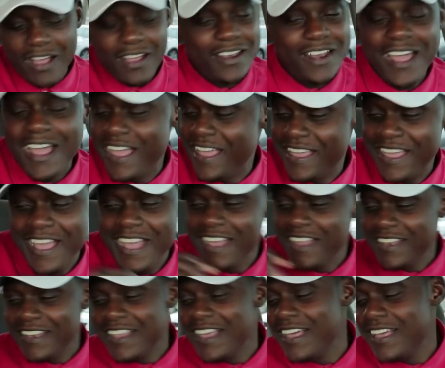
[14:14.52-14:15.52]
I
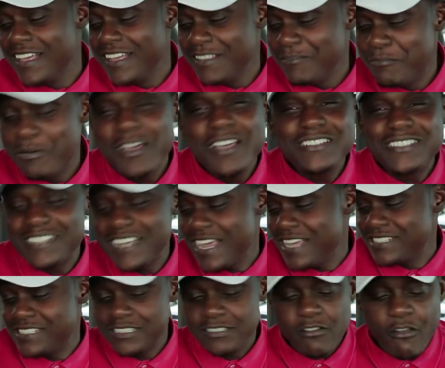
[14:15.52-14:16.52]
like,
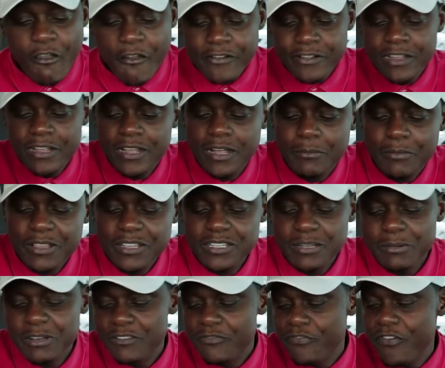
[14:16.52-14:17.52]
appreciate you. Get
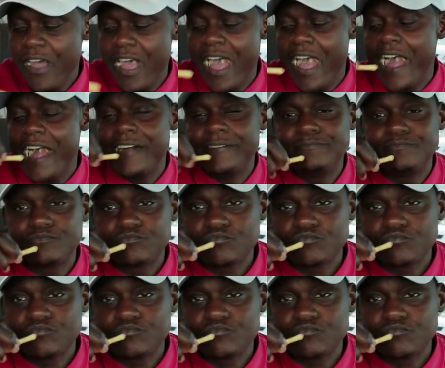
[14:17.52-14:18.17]
somebody fry.